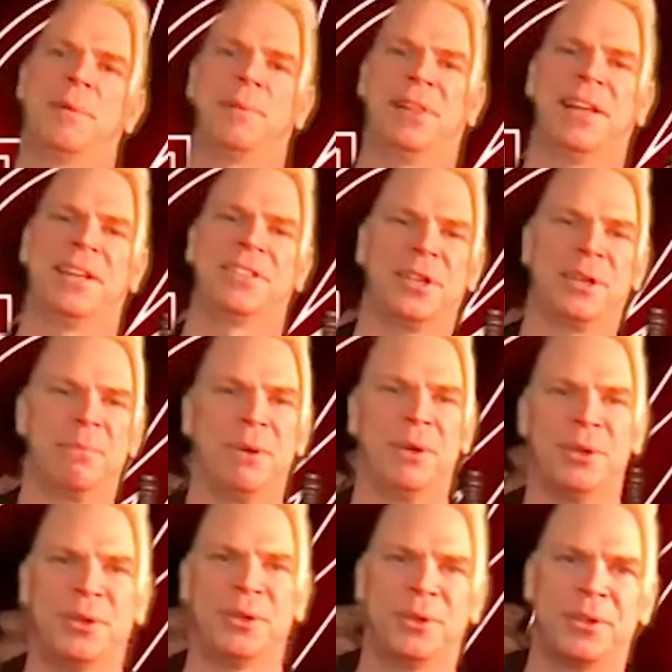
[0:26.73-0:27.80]
Electric
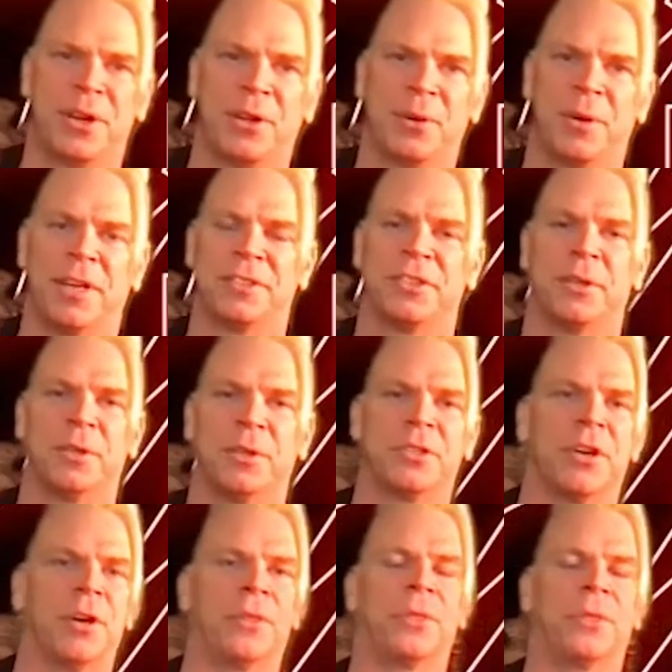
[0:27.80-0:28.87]
Moon, otherwise known as
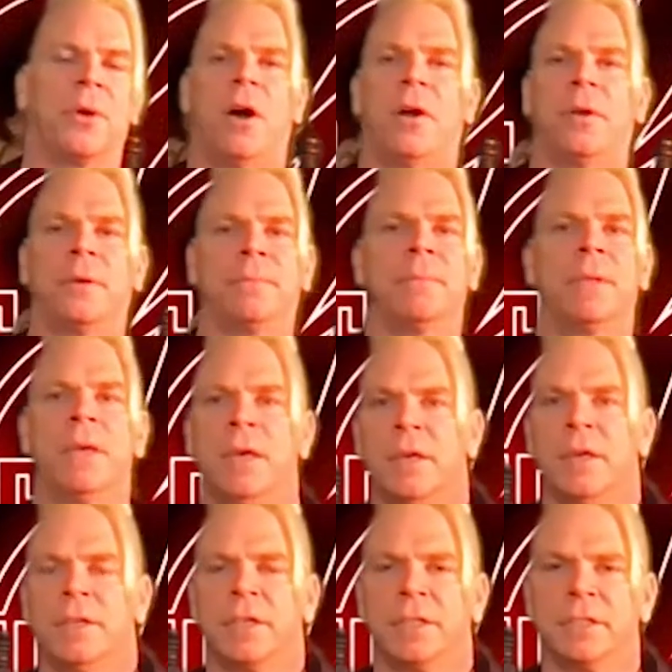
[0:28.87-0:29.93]
Arthur Autumn.
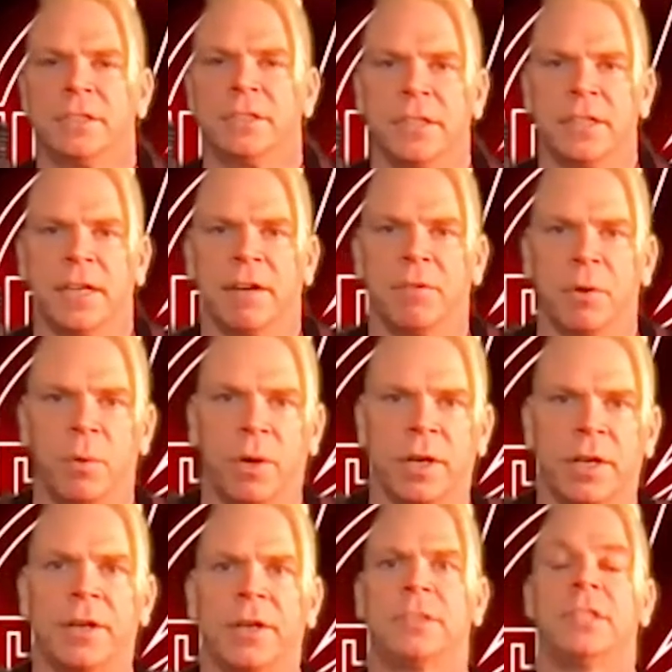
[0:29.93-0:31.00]
Good to see everyone
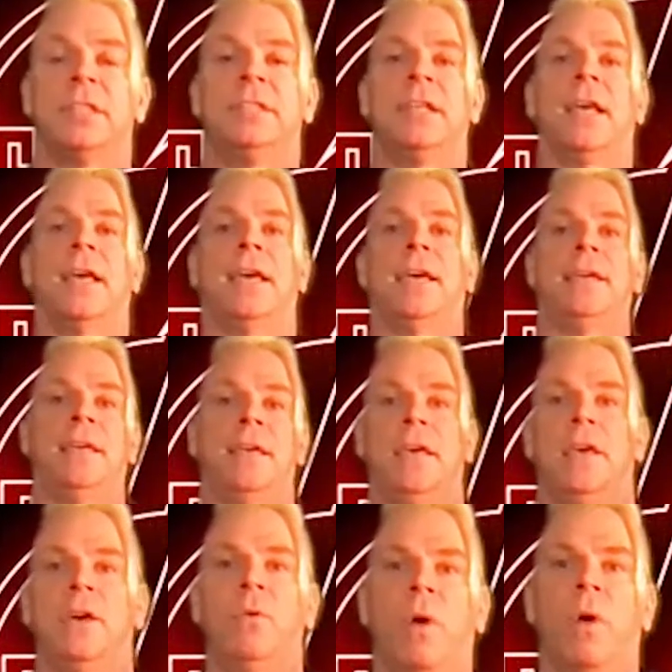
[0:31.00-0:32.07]
here today.
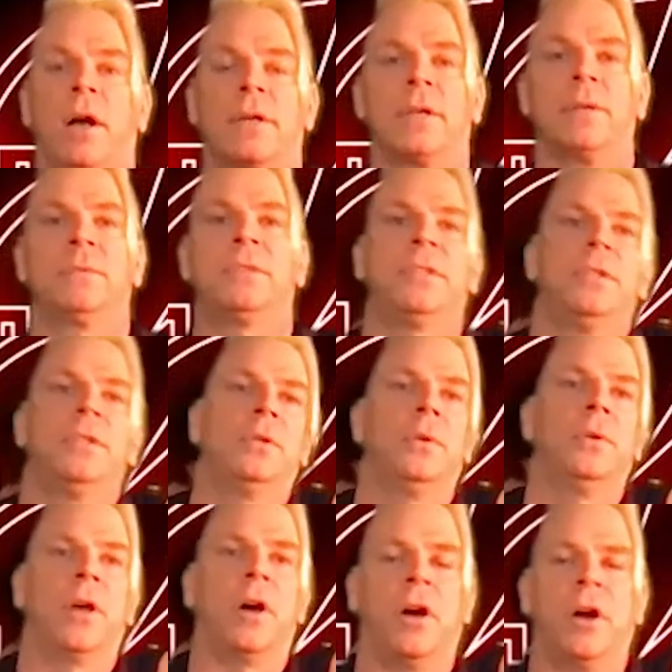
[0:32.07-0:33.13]
Welcome to
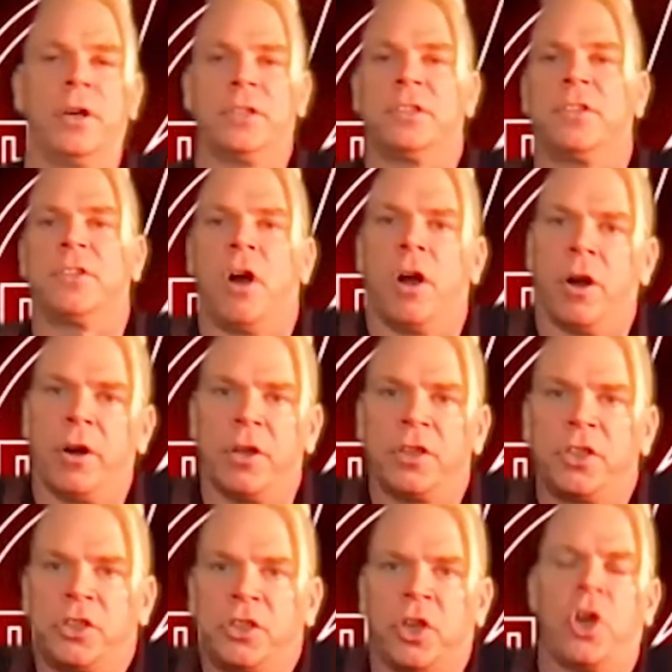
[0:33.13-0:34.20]
the Artist to
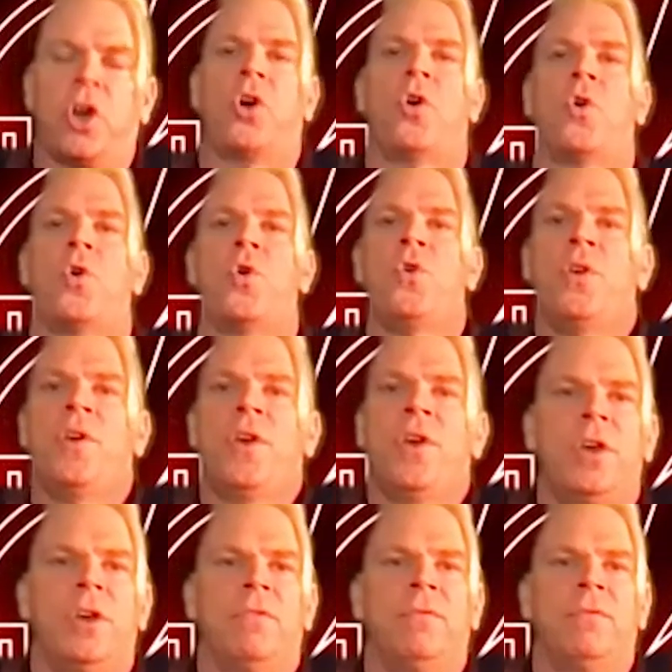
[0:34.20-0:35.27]
Artist show.
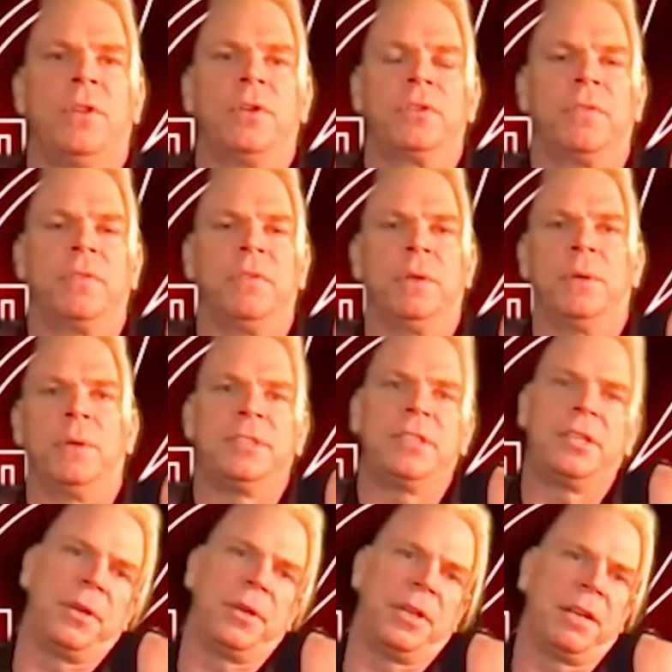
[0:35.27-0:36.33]
For those of you
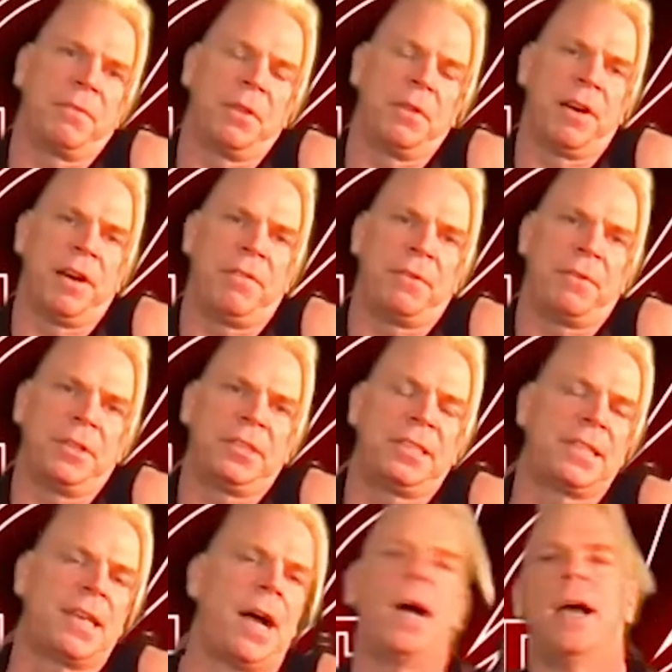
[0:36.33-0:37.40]
tuning in for the very first
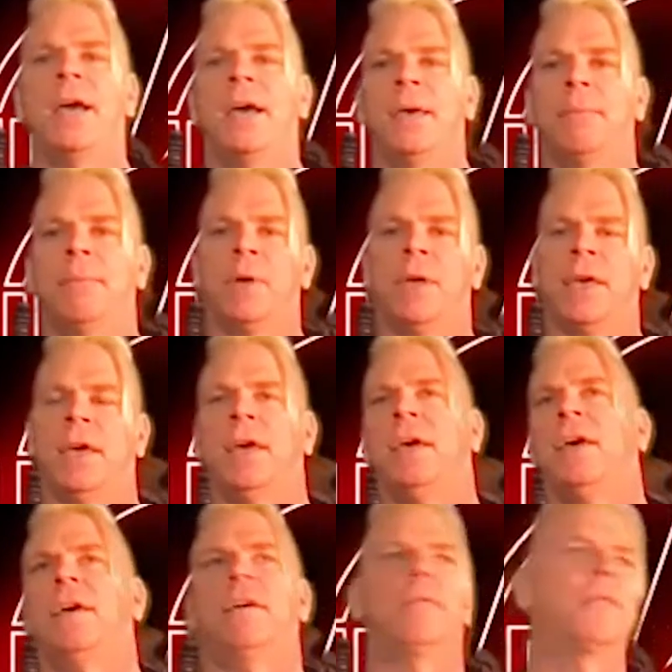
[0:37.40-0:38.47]
time, we
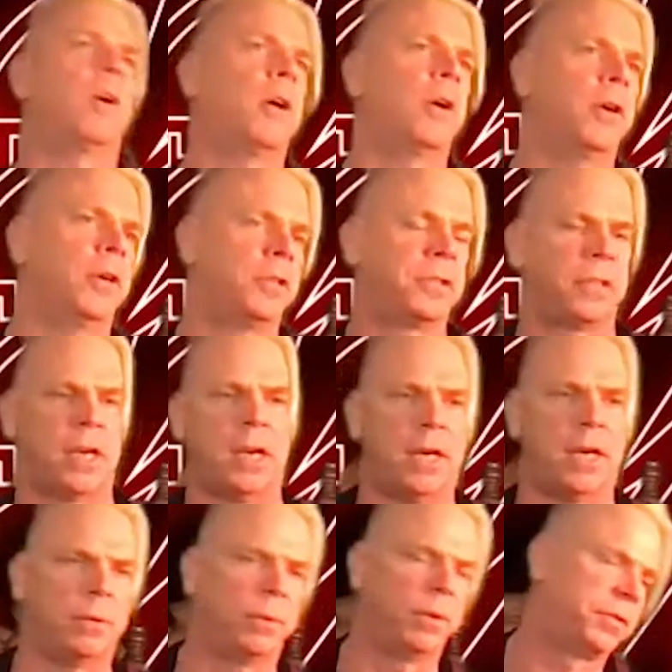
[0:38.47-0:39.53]
have artists
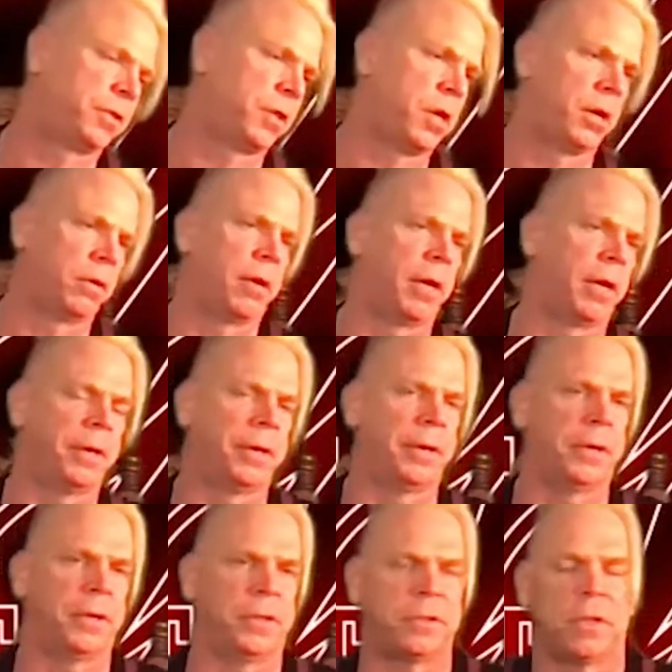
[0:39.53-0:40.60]
on, we have
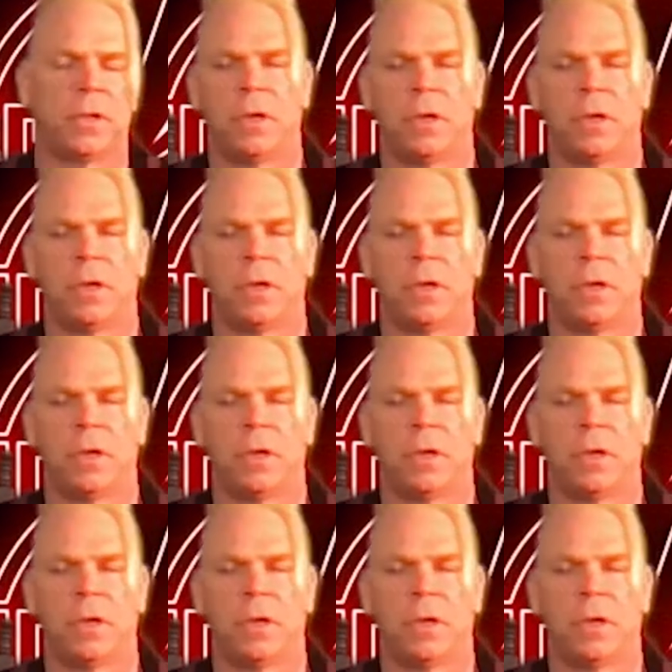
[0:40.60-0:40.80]
songwriters,